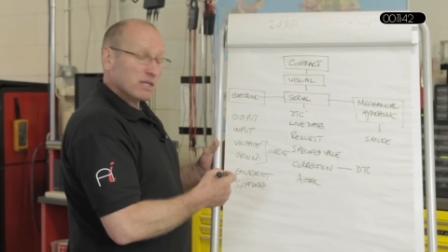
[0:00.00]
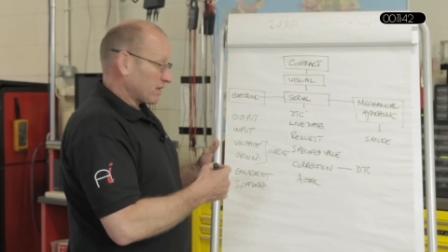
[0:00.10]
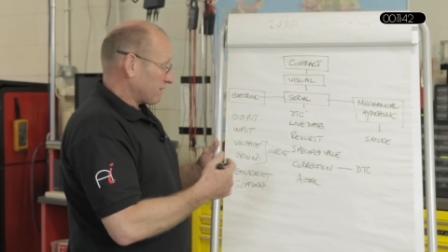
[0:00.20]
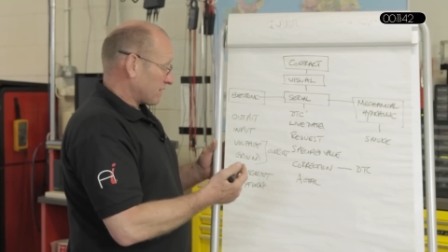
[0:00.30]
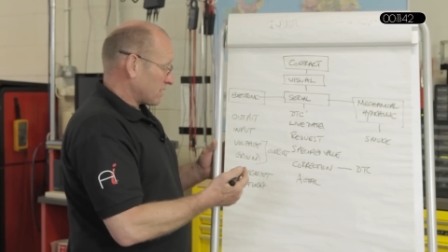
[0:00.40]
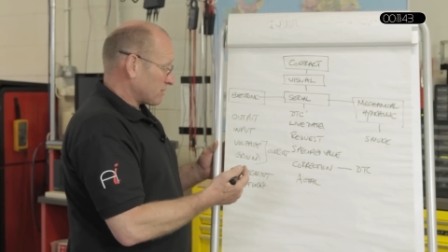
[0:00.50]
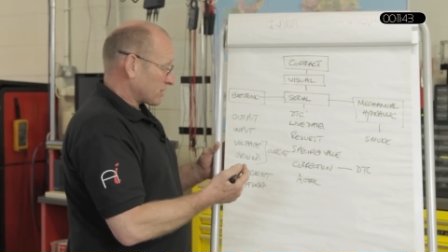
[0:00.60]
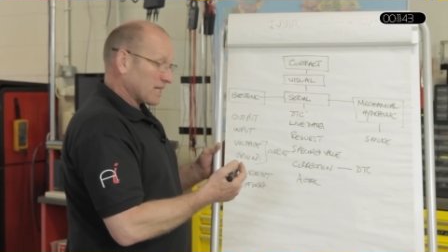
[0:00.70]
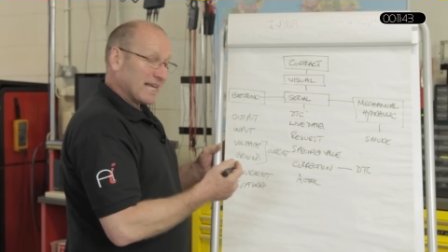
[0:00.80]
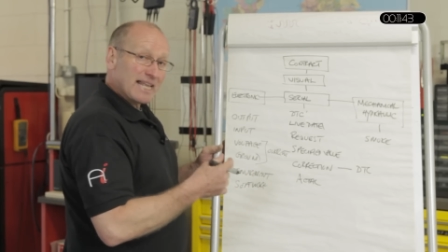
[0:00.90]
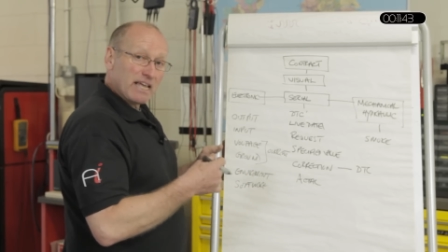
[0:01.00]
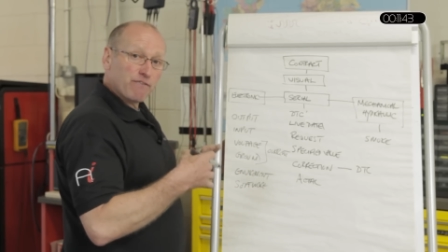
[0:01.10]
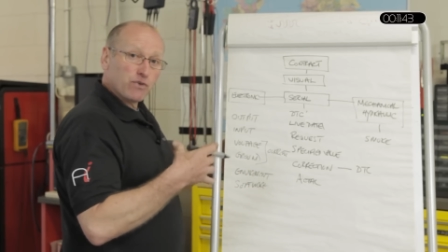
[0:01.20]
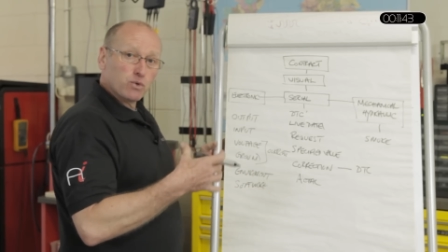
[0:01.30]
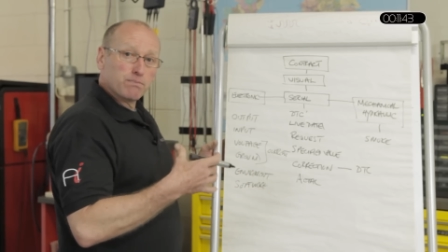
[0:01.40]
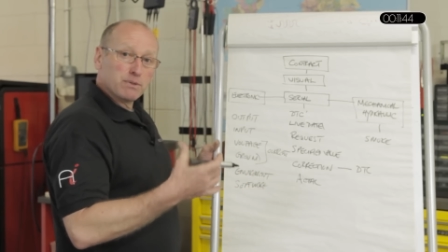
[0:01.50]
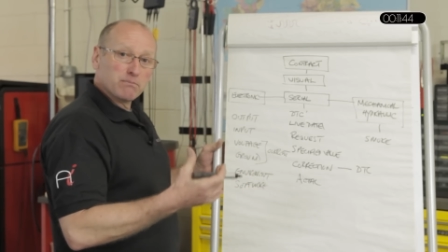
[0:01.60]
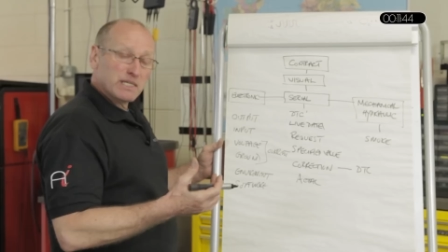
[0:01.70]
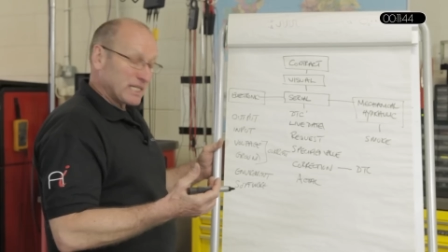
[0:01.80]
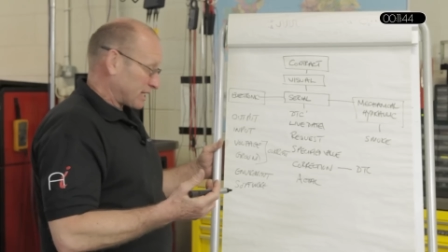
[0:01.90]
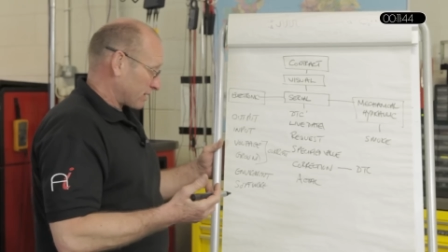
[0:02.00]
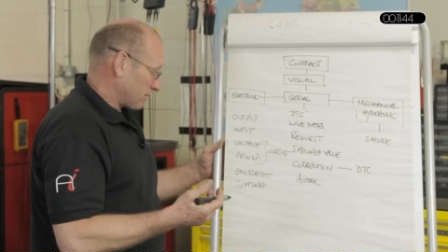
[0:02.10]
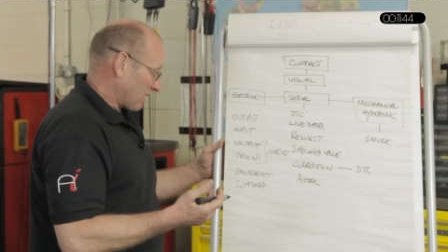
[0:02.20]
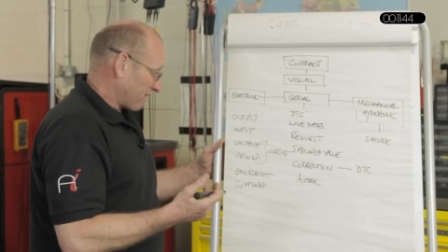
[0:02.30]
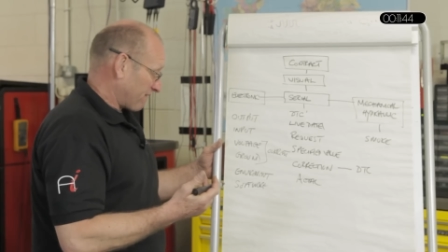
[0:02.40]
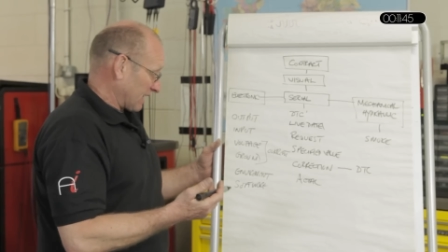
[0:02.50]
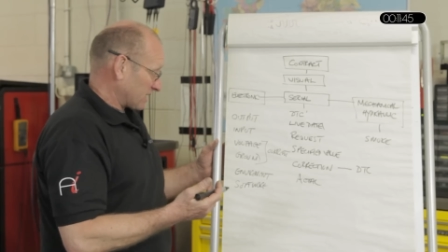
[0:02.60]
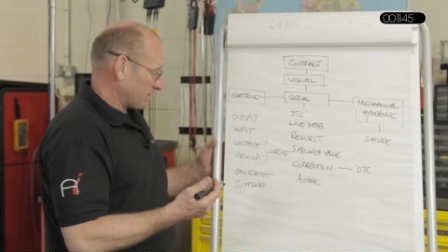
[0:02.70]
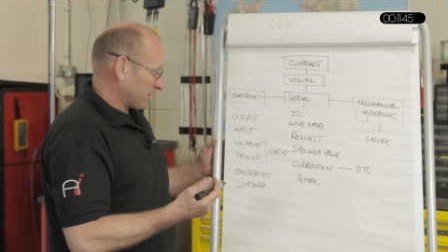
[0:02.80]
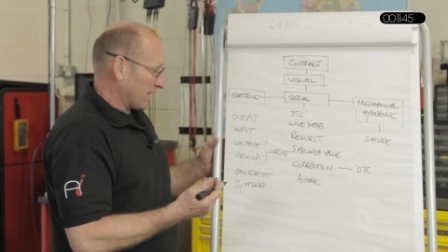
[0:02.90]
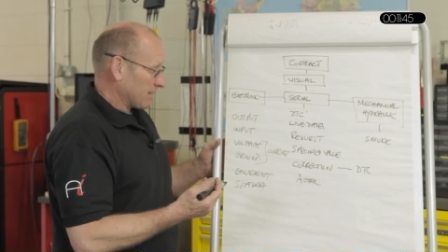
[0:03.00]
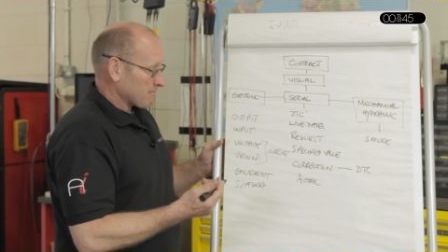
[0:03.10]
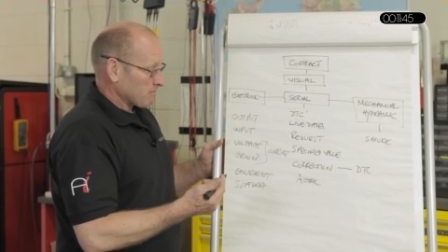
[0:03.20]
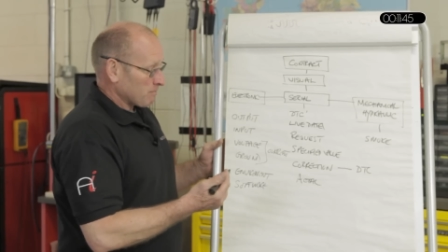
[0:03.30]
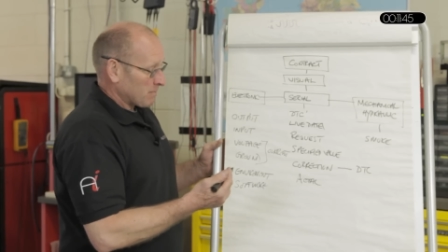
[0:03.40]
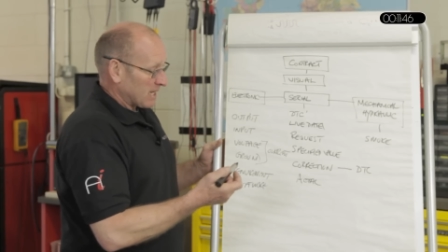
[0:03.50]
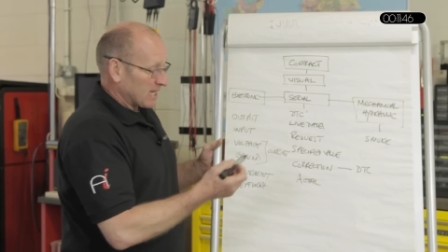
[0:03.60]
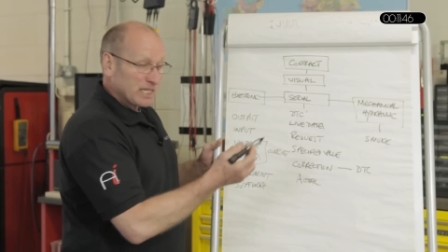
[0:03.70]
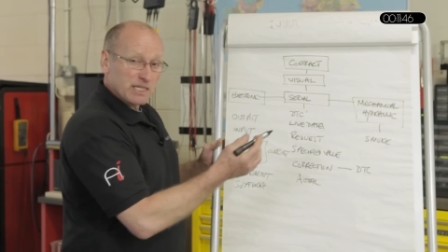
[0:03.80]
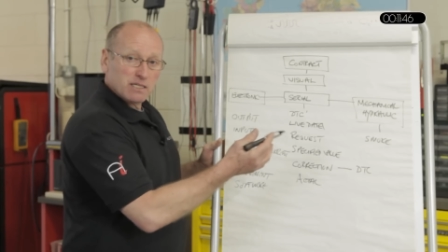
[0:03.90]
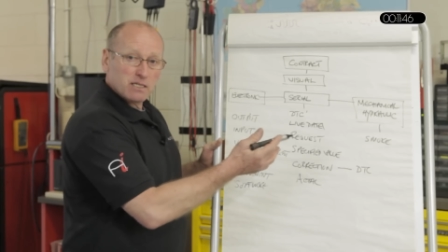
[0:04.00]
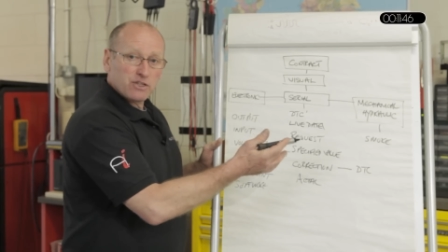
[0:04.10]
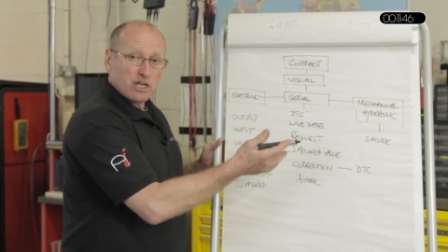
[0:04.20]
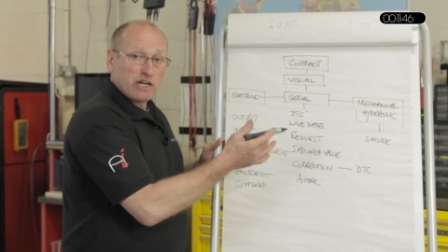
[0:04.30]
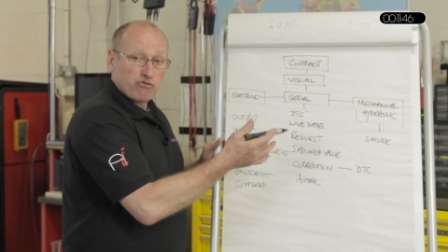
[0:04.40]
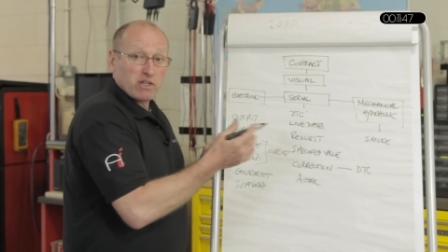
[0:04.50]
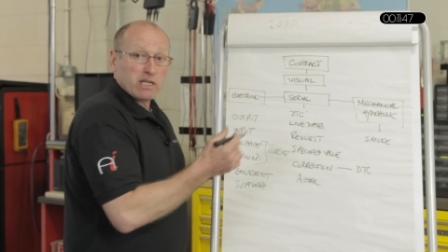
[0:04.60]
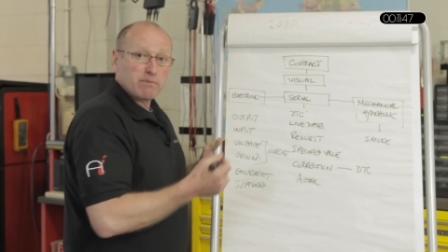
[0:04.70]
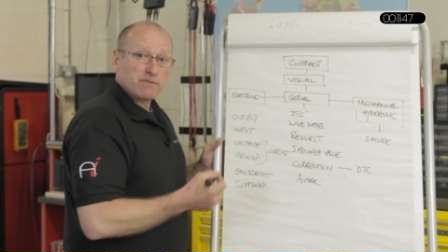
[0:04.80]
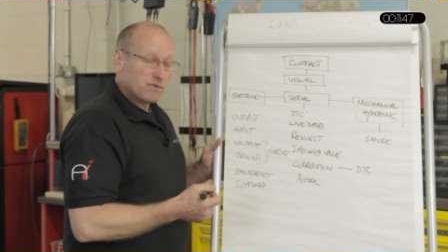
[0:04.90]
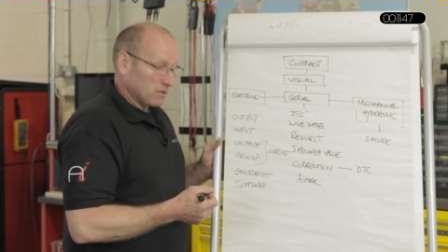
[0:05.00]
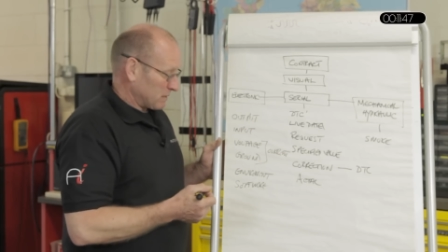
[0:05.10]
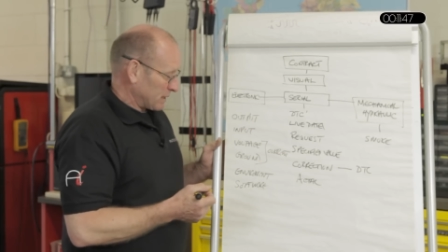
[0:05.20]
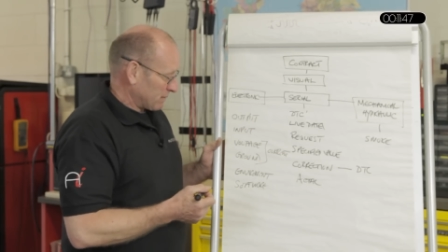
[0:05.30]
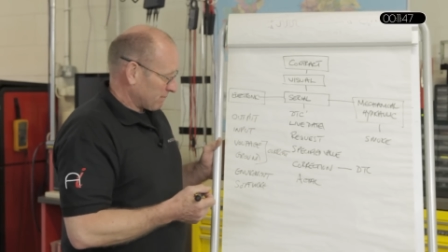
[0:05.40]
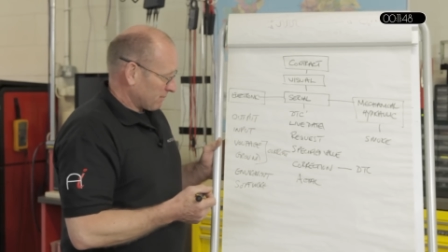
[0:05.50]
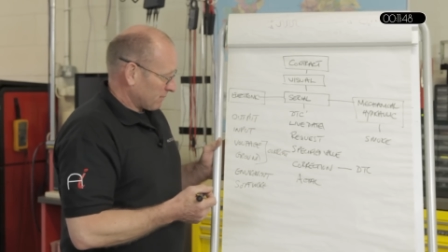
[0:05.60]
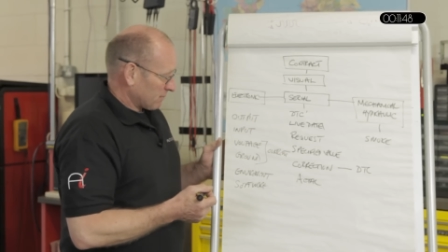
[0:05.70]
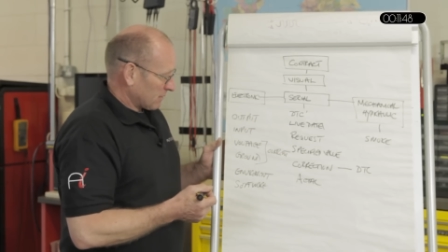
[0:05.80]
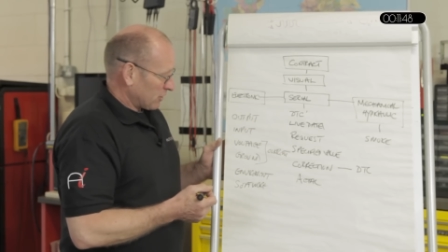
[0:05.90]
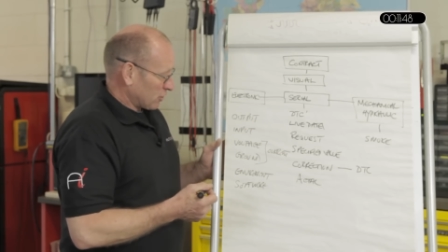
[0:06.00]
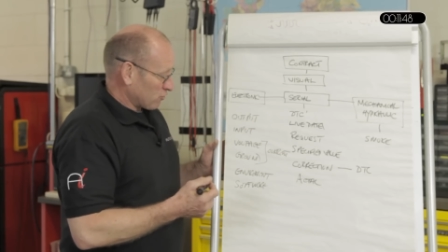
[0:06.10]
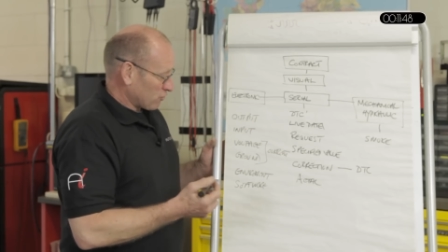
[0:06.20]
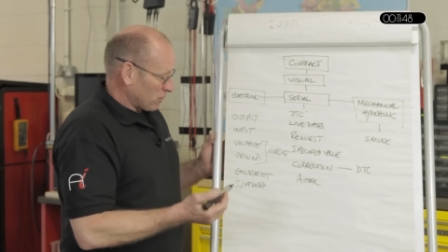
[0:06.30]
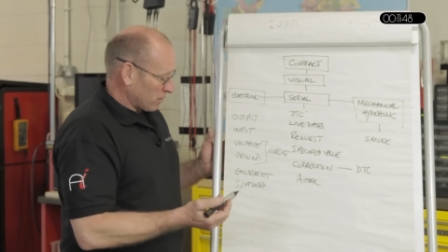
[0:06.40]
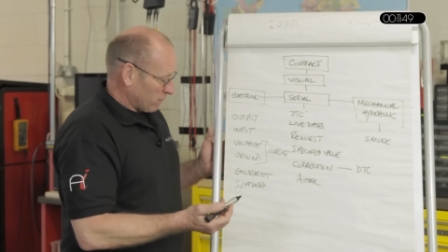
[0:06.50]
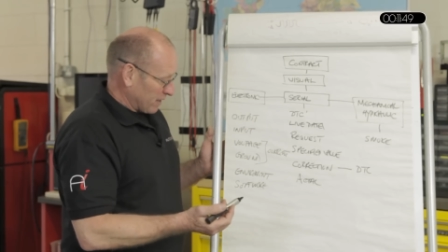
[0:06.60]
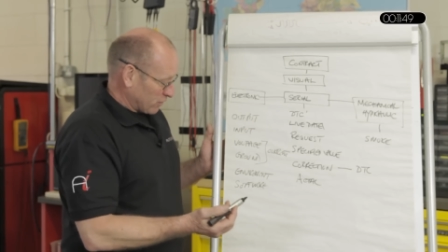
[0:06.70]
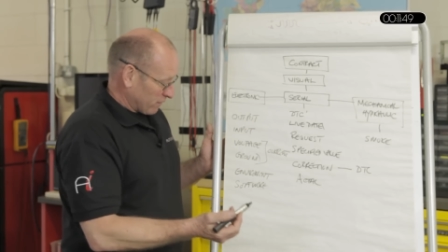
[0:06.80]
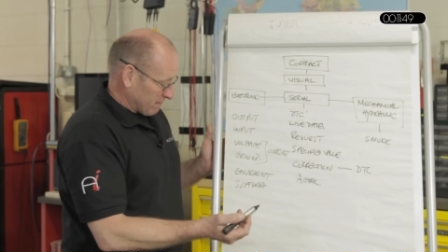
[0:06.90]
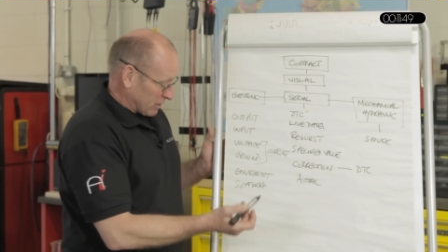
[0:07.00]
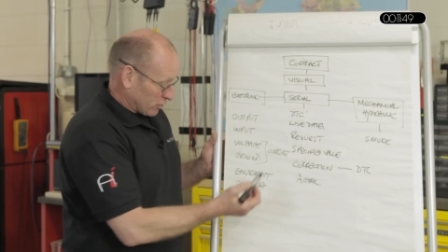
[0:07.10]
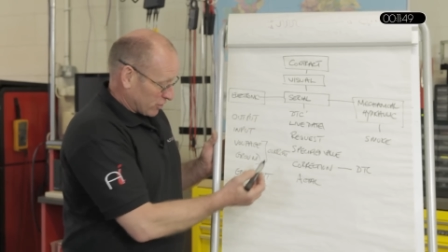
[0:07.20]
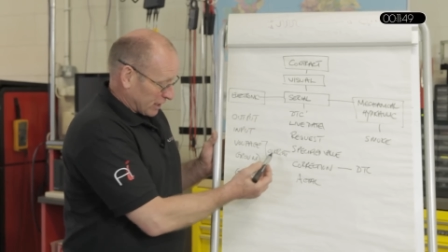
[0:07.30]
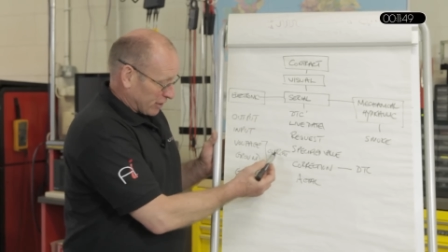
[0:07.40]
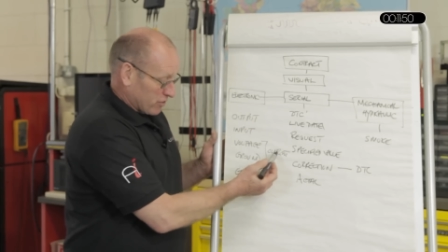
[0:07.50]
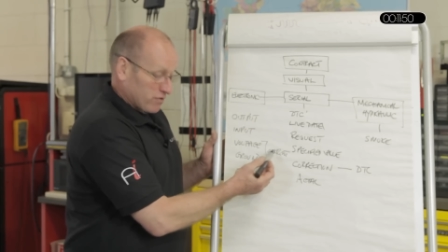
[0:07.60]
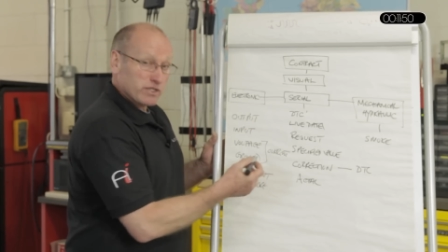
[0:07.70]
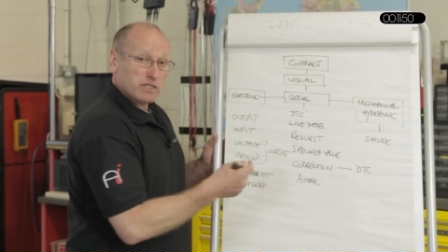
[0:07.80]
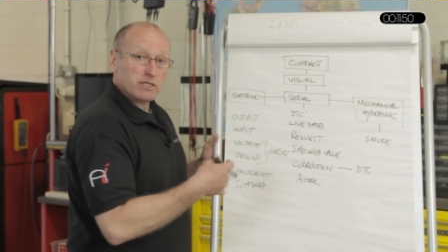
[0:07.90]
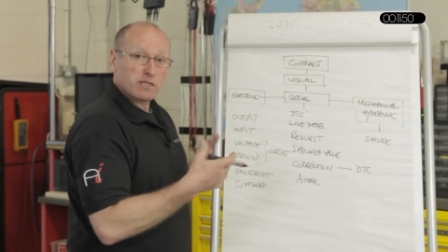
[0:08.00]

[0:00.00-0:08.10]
The environment in a fuel pump system effectively is the hydraulic performance, the control of which we've mentioned is current.